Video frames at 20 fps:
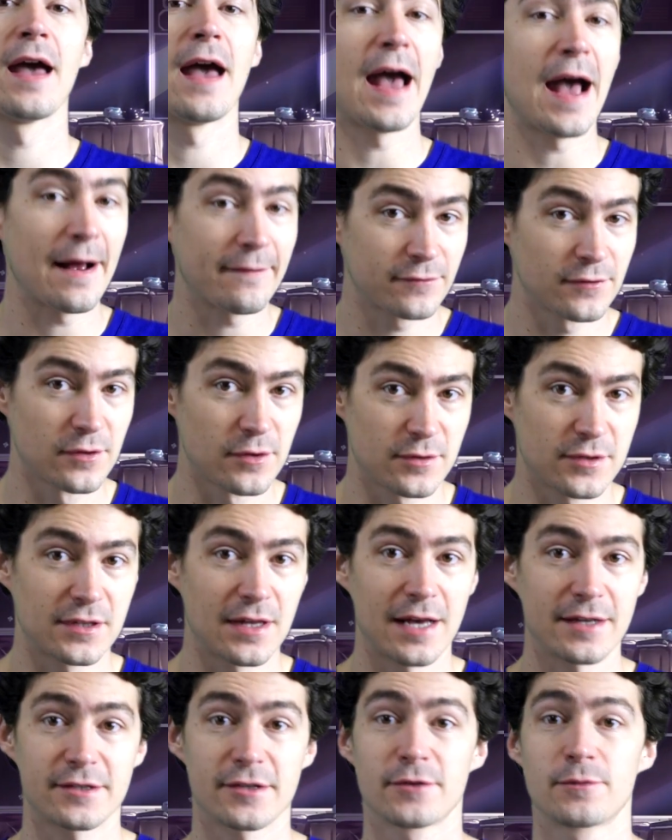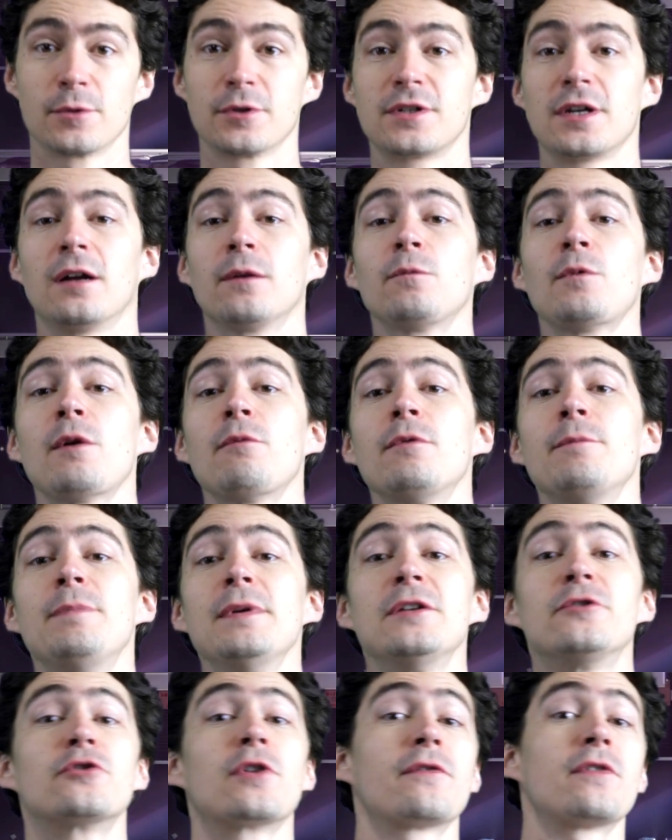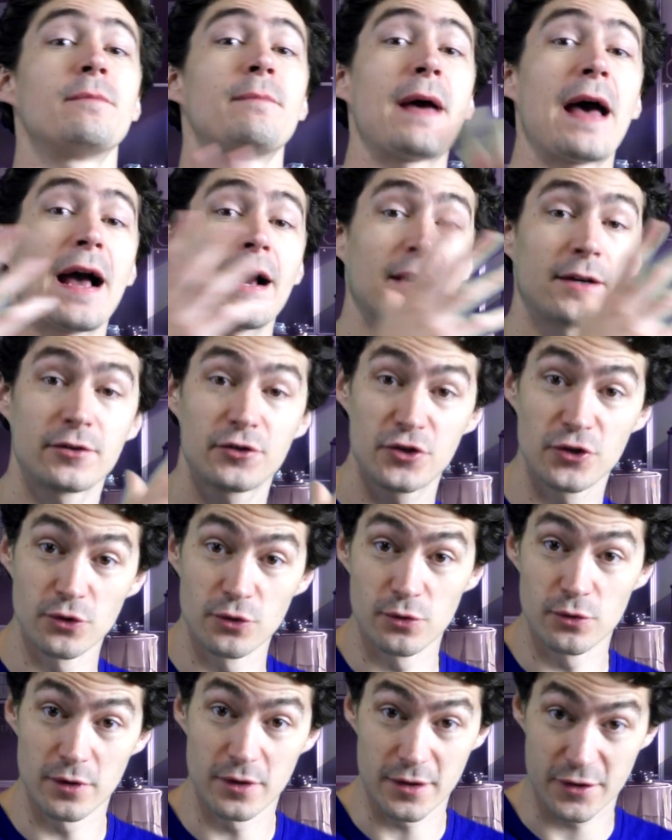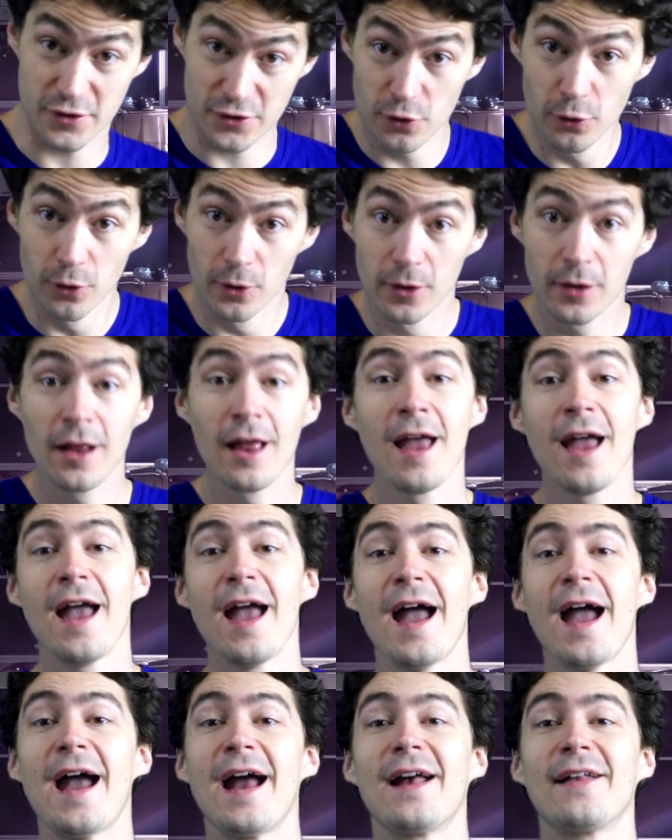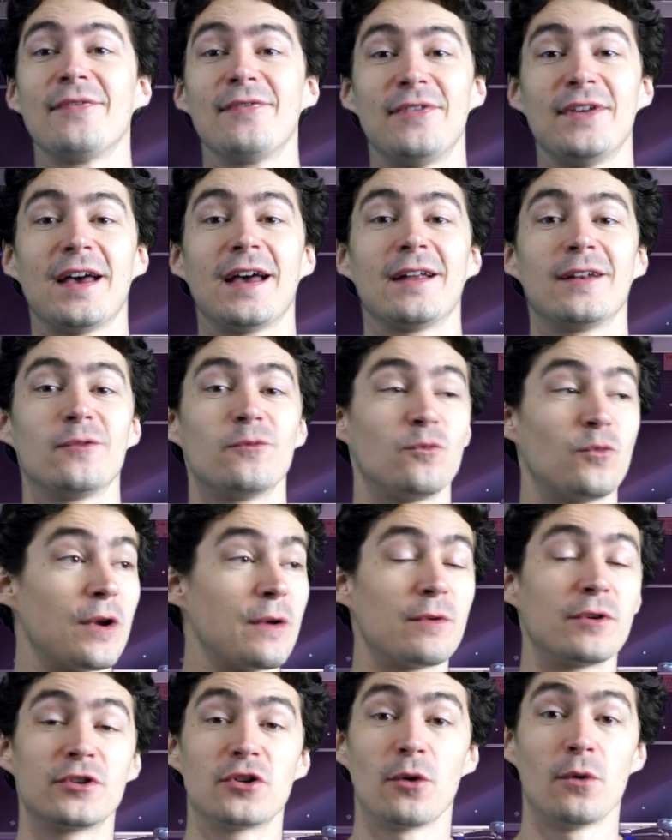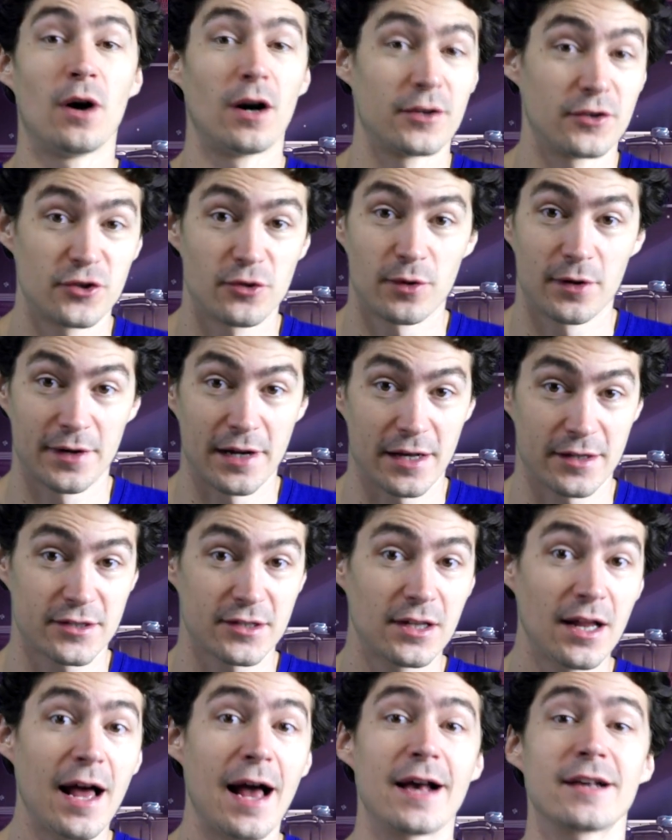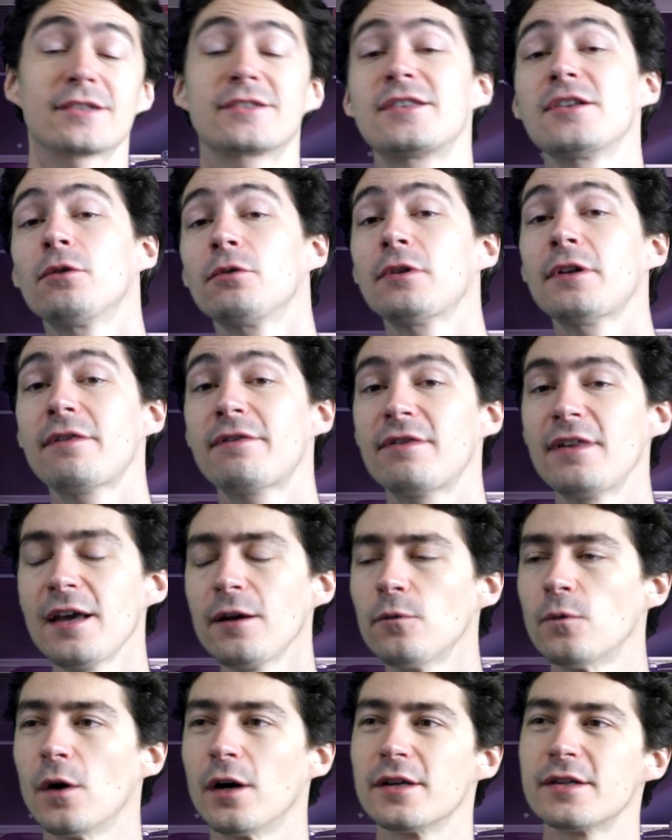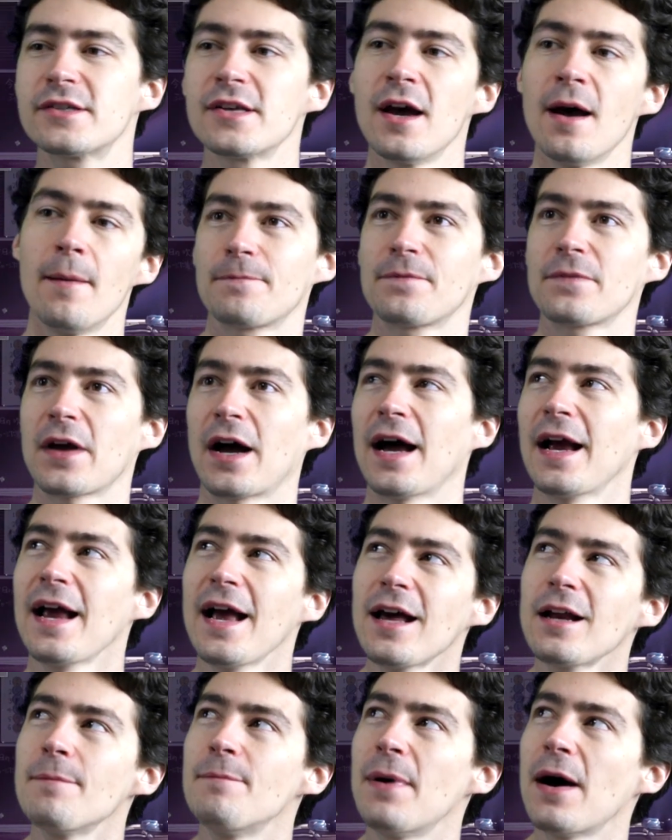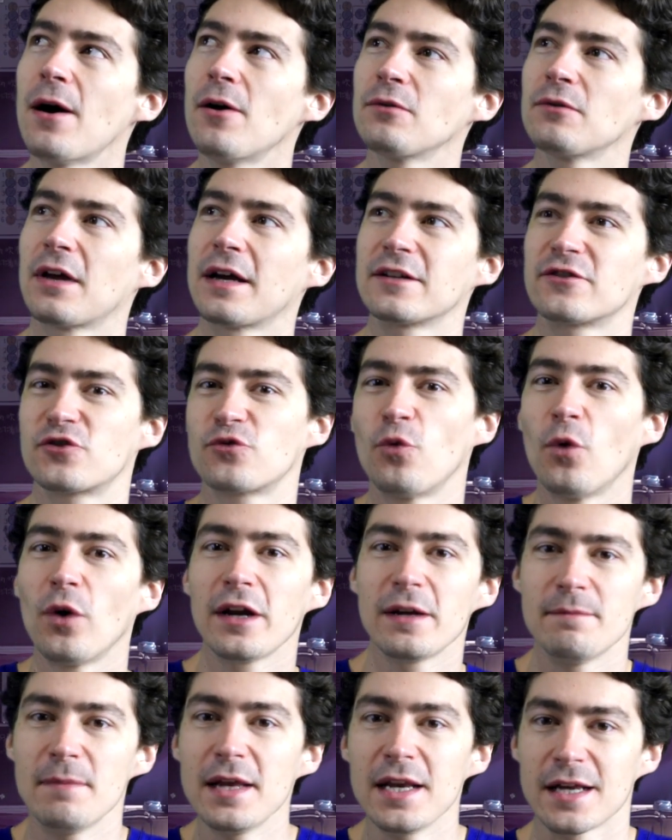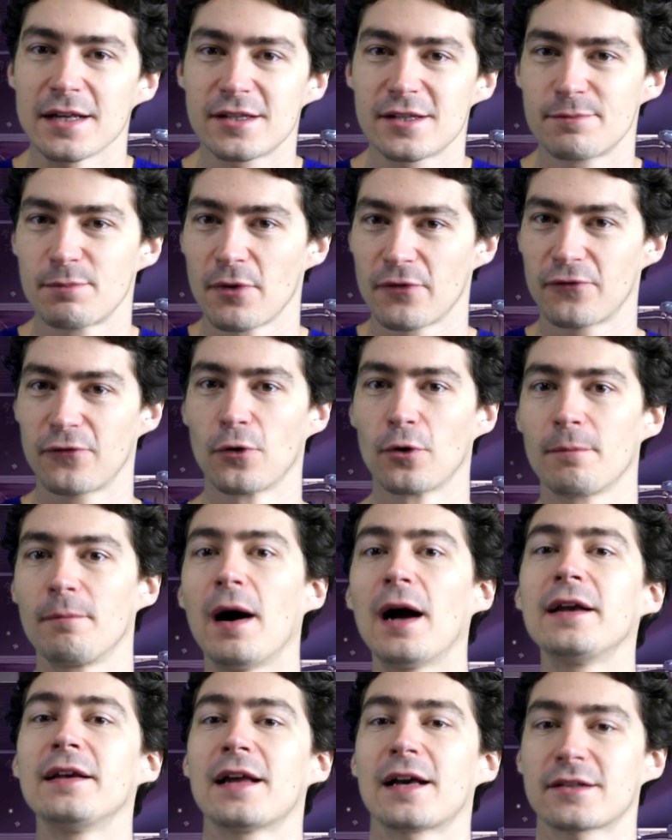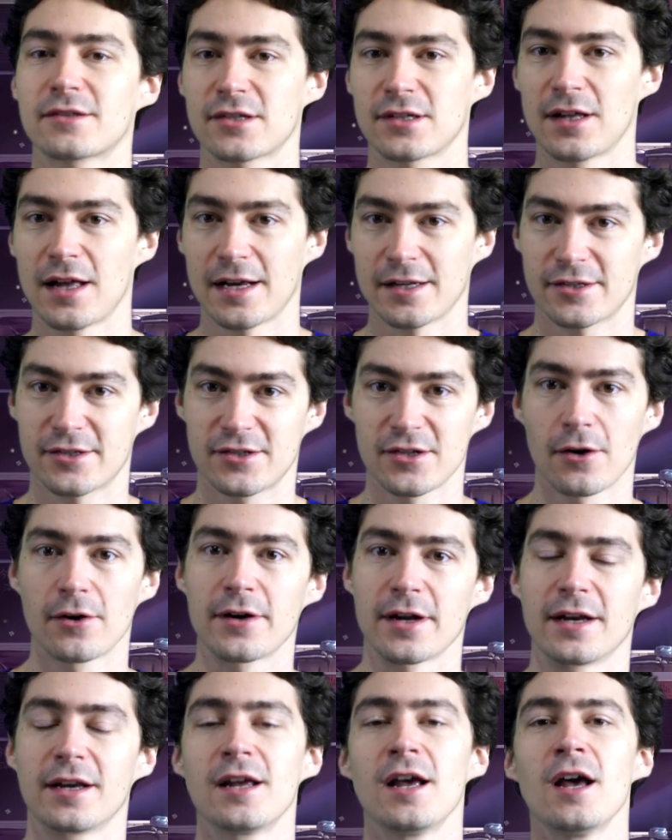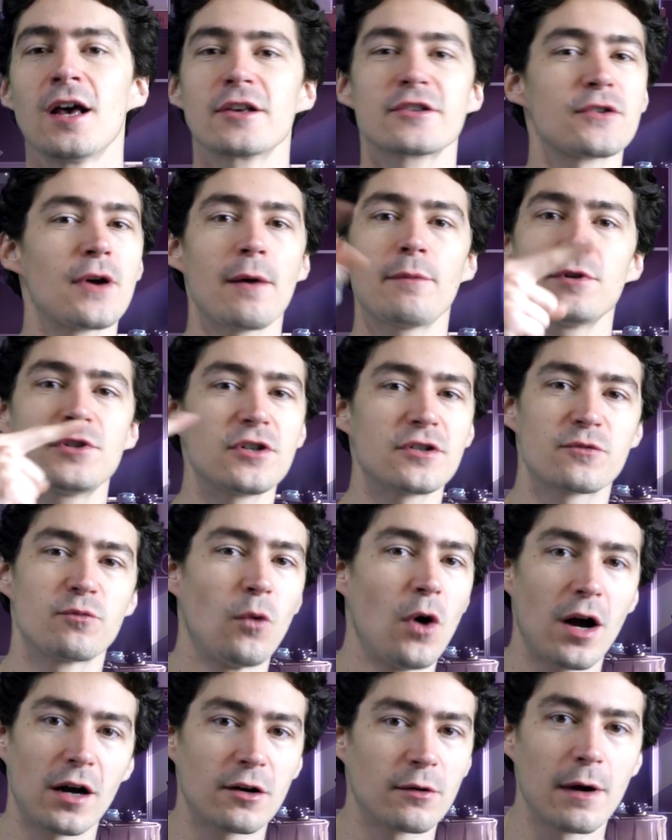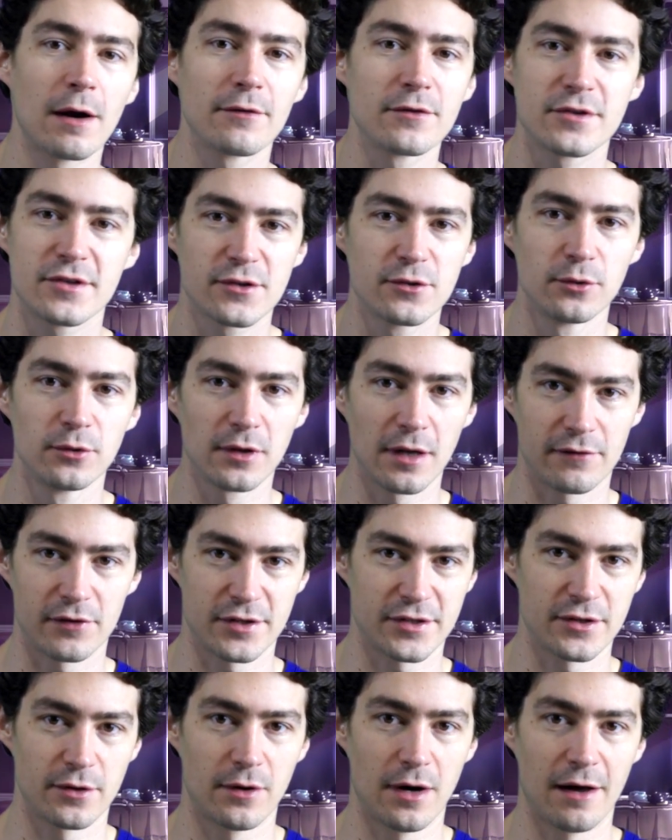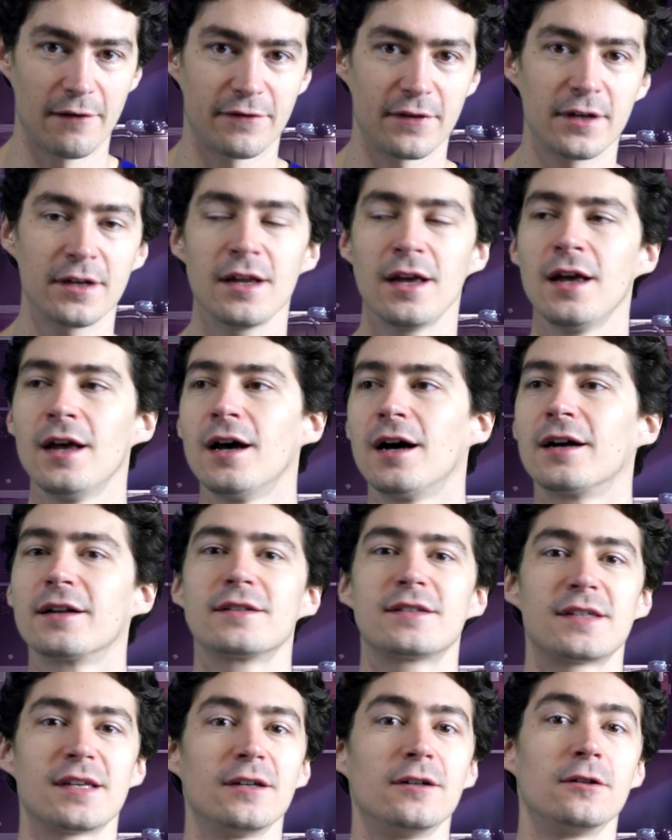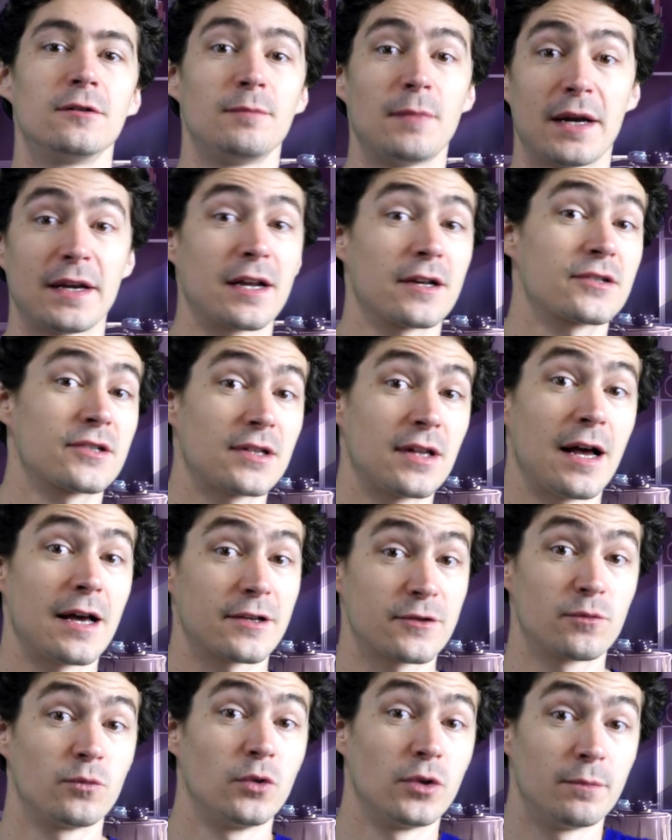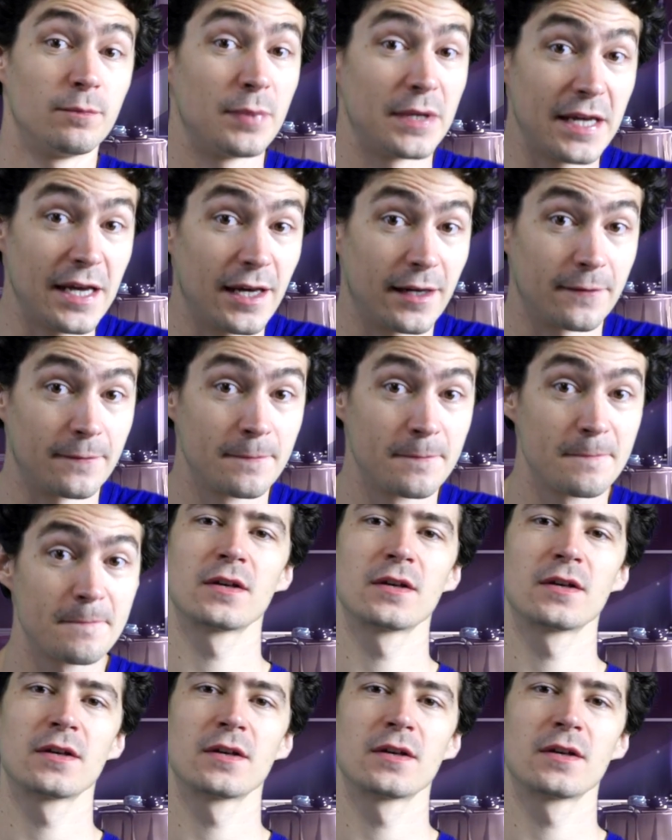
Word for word: After those classes were done, we would be driven back to the school, and then we would go on to our next class. The only thing was, I had about like 20 minutes before my next class started, so I would just walk around the school every so often until my next class would begin.